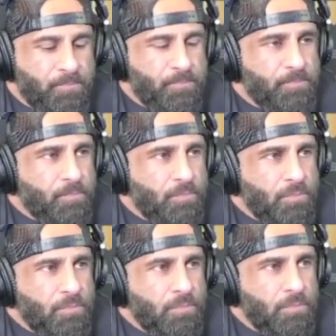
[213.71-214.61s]

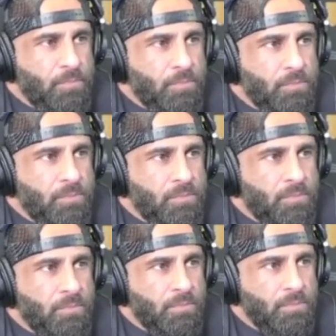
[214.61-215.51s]

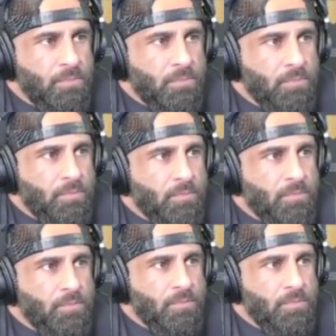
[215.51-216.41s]

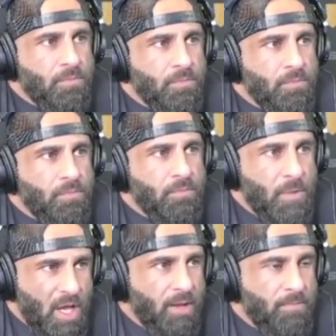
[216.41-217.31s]

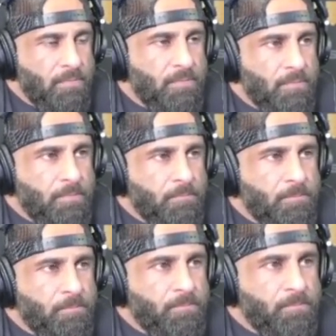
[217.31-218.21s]

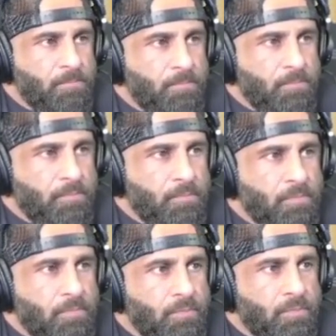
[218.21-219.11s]

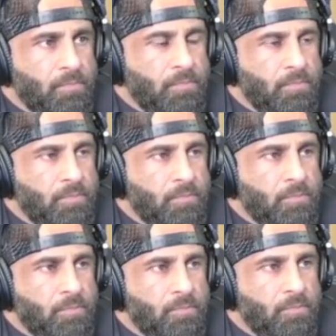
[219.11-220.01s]

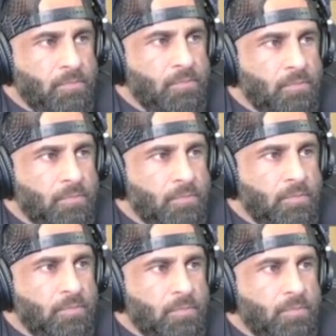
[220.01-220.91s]

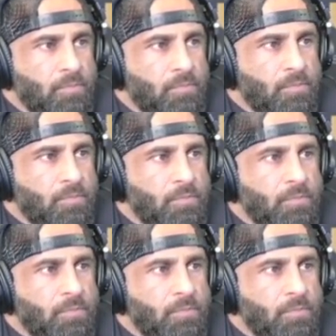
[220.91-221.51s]
This person isn't speaking.